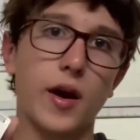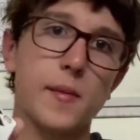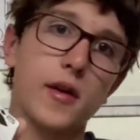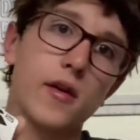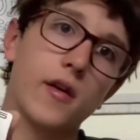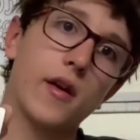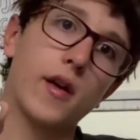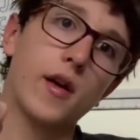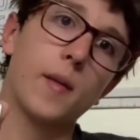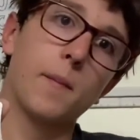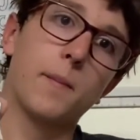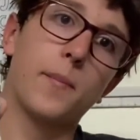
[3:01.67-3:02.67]
it,
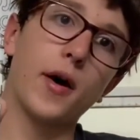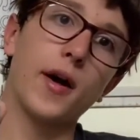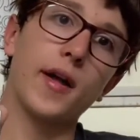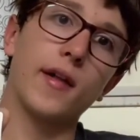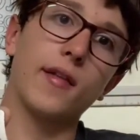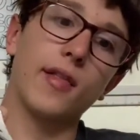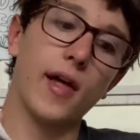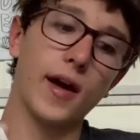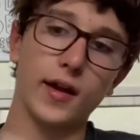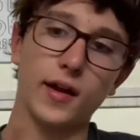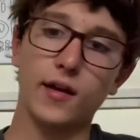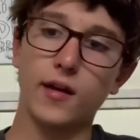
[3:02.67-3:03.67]
but
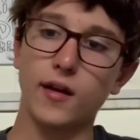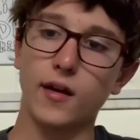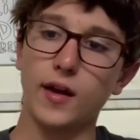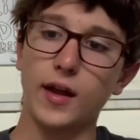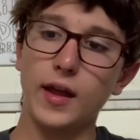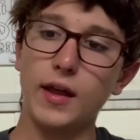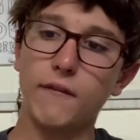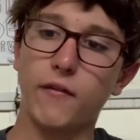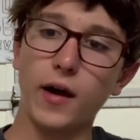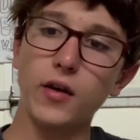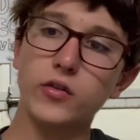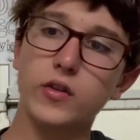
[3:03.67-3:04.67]
like, if I
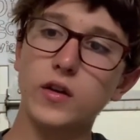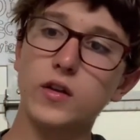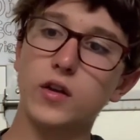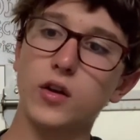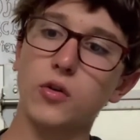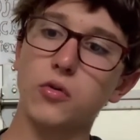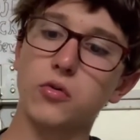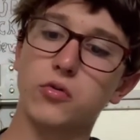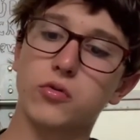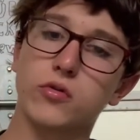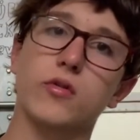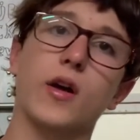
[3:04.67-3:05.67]
was to
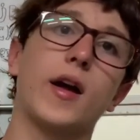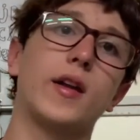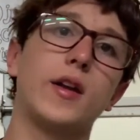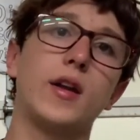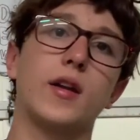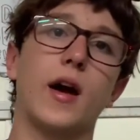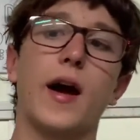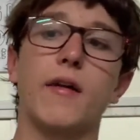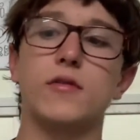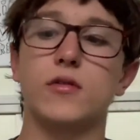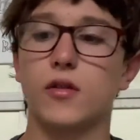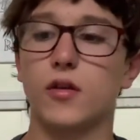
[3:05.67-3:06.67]
use... I need to
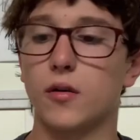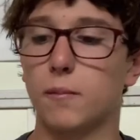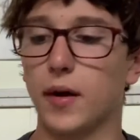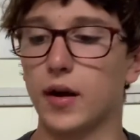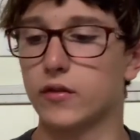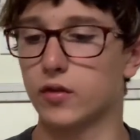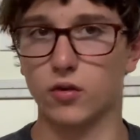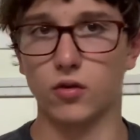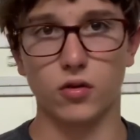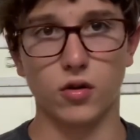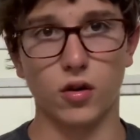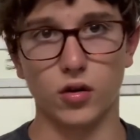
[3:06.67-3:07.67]
have the bicycle
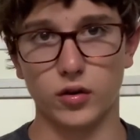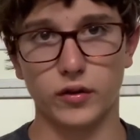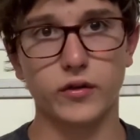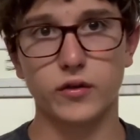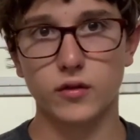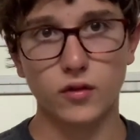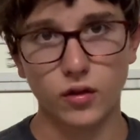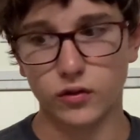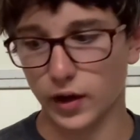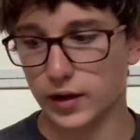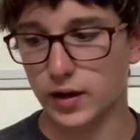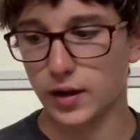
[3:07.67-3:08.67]
cards, because
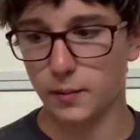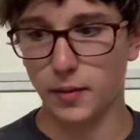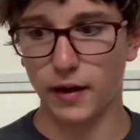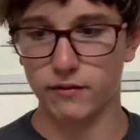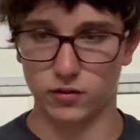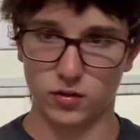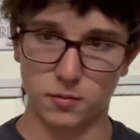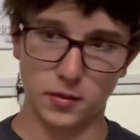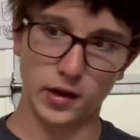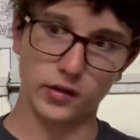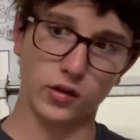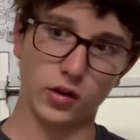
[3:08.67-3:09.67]
I keep having them
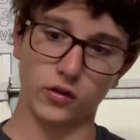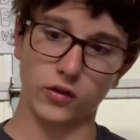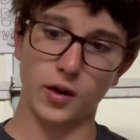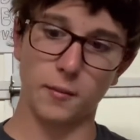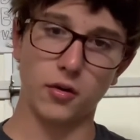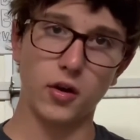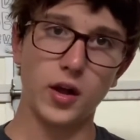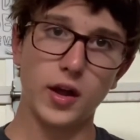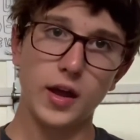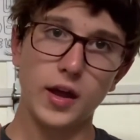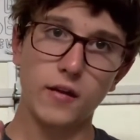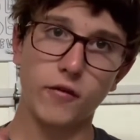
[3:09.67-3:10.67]
as an example.
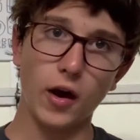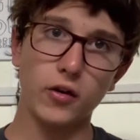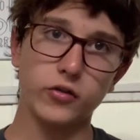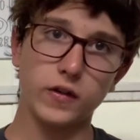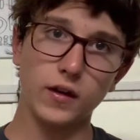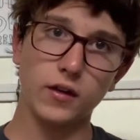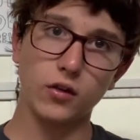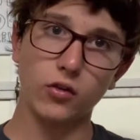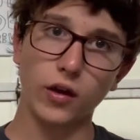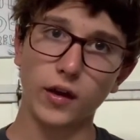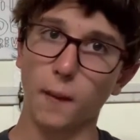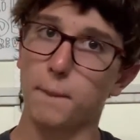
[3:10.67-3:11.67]
If I was to use
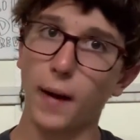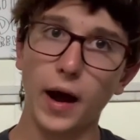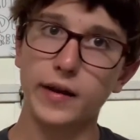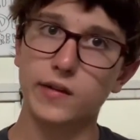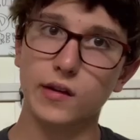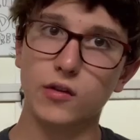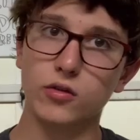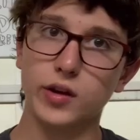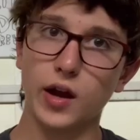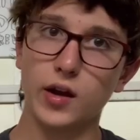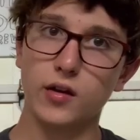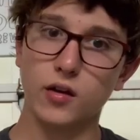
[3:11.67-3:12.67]
like a bicycle
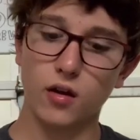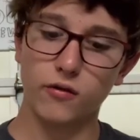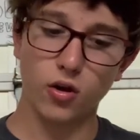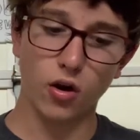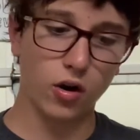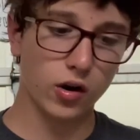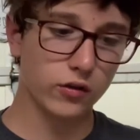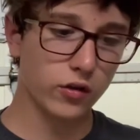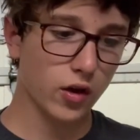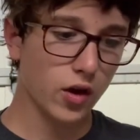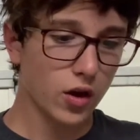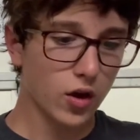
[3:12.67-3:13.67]
deck of cards,
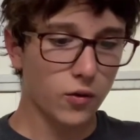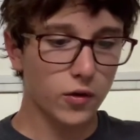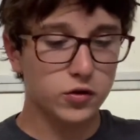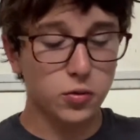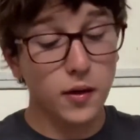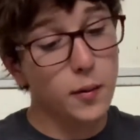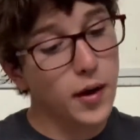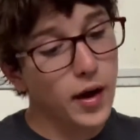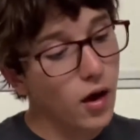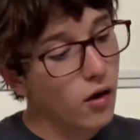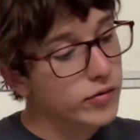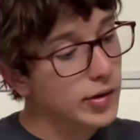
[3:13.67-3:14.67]
which we went
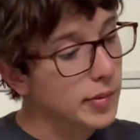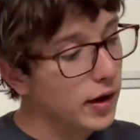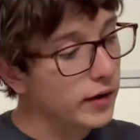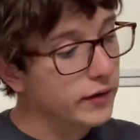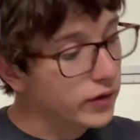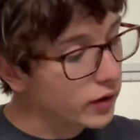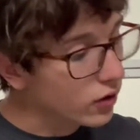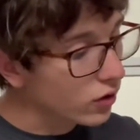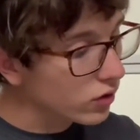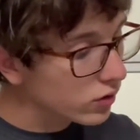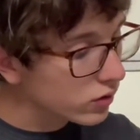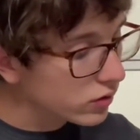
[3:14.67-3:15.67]
over
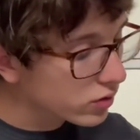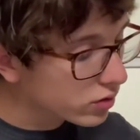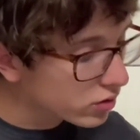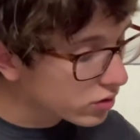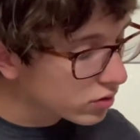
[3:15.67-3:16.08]
bicycles,